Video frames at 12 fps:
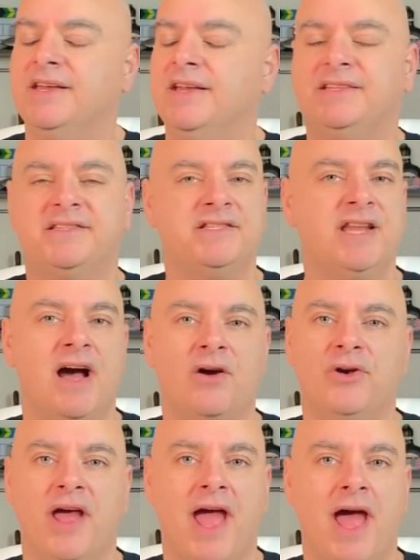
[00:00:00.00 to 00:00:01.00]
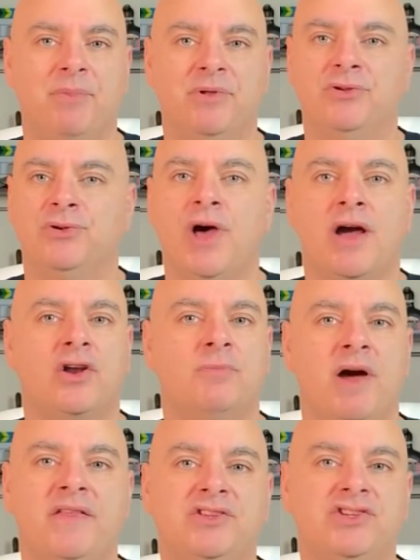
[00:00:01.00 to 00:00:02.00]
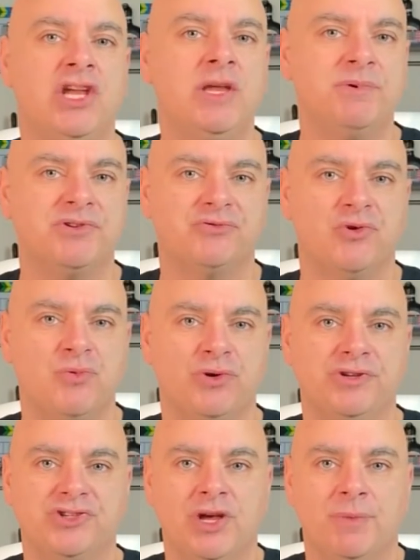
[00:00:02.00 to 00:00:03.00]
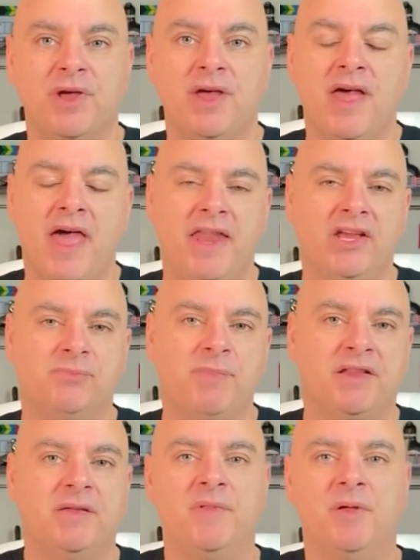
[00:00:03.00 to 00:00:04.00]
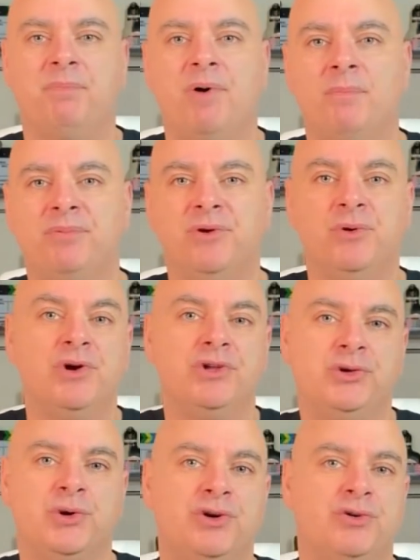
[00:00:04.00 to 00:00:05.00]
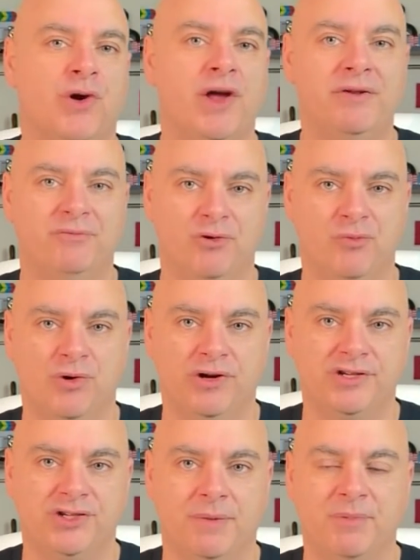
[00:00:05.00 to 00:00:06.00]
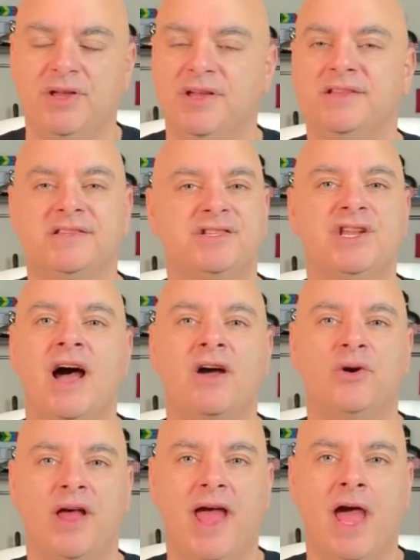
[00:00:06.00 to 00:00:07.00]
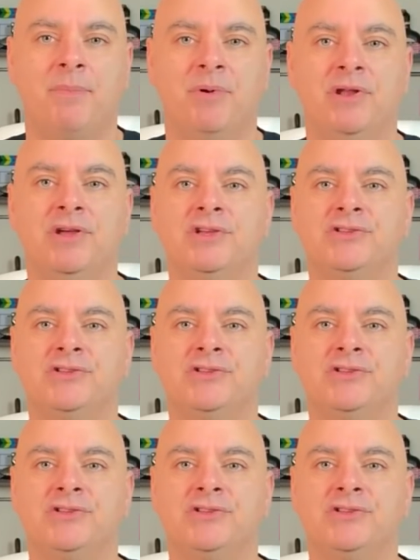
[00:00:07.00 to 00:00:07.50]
It's not going to happen. You're not going to buy the cheapest room on the ship and expect them to bump you to a great room on the ship. It's not going to happen.